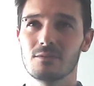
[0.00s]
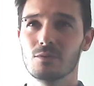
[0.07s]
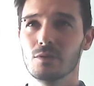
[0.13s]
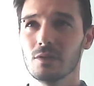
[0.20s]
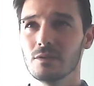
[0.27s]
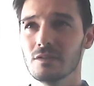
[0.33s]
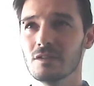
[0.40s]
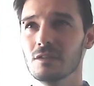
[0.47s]

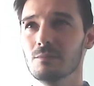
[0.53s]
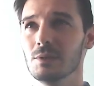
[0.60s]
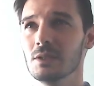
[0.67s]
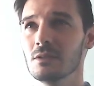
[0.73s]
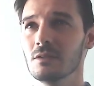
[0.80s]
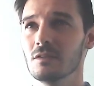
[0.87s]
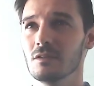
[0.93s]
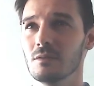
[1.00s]
real skipping
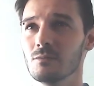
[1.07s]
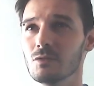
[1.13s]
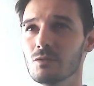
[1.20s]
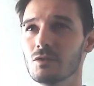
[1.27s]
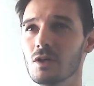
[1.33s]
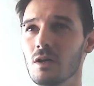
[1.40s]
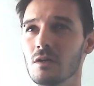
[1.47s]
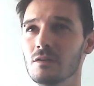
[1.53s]
in terms
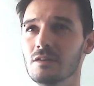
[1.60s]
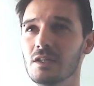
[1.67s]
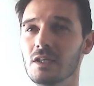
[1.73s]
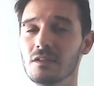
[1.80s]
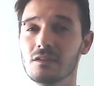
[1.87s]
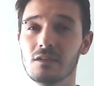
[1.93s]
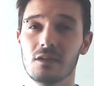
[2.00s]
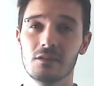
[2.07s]
of
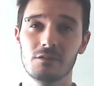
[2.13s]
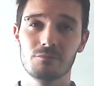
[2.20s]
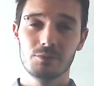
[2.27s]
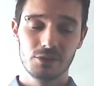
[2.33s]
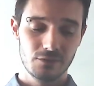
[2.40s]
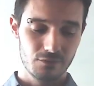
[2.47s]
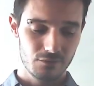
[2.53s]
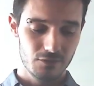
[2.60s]
context,
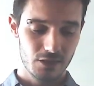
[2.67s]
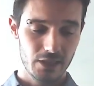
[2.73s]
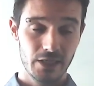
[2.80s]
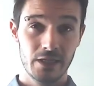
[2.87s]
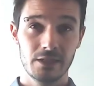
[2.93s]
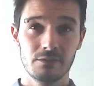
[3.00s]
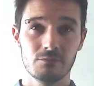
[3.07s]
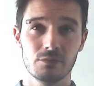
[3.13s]
NFP
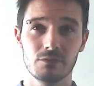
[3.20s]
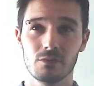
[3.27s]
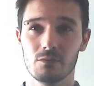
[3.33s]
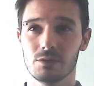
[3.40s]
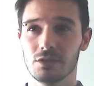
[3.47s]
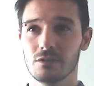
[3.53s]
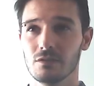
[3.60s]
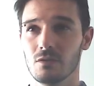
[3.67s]
today, we've
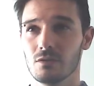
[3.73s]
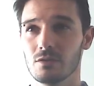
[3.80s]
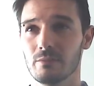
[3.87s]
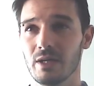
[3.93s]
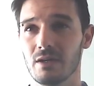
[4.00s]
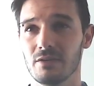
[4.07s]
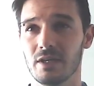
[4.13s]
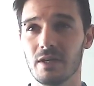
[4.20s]
already talked
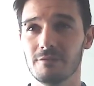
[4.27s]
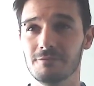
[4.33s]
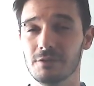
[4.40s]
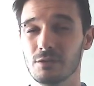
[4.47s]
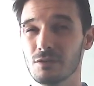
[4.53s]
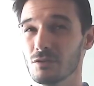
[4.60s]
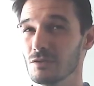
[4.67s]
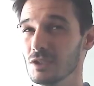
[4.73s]
about that.
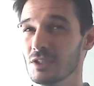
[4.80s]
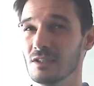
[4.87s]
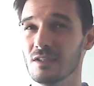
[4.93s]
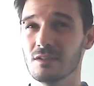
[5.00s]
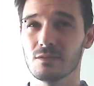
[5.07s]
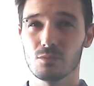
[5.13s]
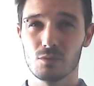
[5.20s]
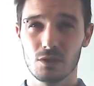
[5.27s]
Fear and greed
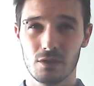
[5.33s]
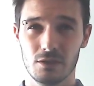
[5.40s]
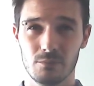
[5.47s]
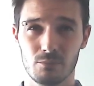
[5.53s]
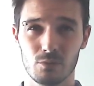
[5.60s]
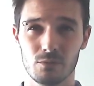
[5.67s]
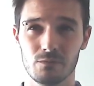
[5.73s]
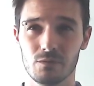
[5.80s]
index, really
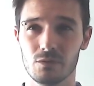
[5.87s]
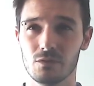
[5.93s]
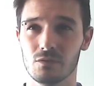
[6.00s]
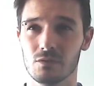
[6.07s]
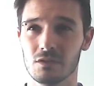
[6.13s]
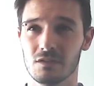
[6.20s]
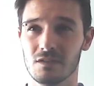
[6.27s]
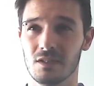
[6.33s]
important for you
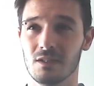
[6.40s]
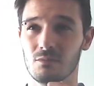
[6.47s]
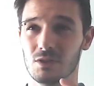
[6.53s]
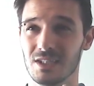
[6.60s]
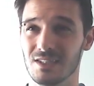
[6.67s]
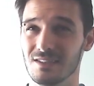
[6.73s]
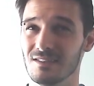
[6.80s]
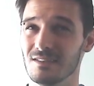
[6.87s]
to understand that we're
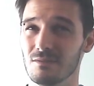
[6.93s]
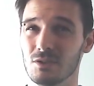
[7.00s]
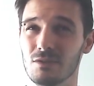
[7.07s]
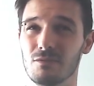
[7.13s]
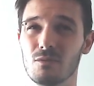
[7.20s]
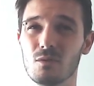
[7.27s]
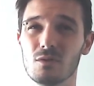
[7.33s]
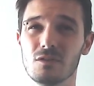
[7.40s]
getting
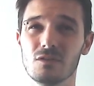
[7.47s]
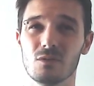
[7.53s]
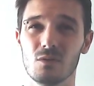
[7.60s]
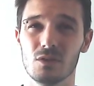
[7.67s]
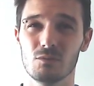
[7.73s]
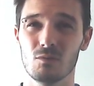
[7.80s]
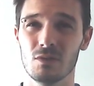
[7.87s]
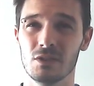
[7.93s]
74, so
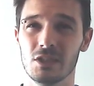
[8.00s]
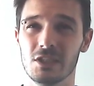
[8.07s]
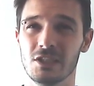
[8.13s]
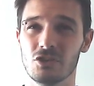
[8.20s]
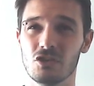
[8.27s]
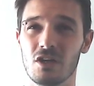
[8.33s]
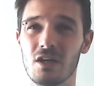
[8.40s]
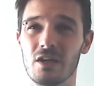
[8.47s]
1
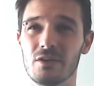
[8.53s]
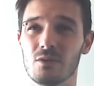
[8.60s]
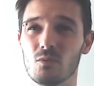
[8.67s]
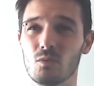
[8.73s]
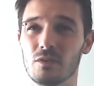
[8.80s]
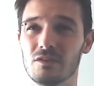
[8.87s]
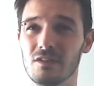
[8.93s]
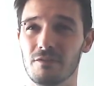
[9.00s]
inch higher.
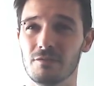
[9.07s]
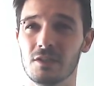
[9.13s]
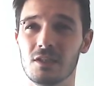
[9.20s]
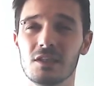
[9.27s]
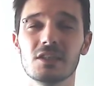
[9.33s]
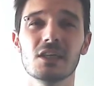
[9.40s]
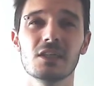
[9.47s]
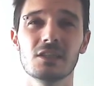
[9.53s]
We're
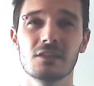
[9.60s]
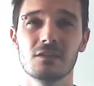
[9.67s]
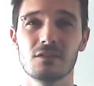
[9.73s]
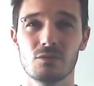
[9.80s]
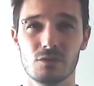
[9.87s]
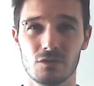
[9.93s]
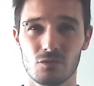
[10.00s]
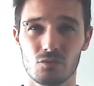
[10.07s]
definitely getting
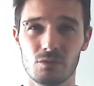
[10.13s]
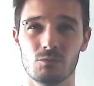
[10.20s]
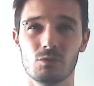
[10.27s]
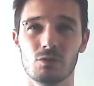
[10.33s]
into extreme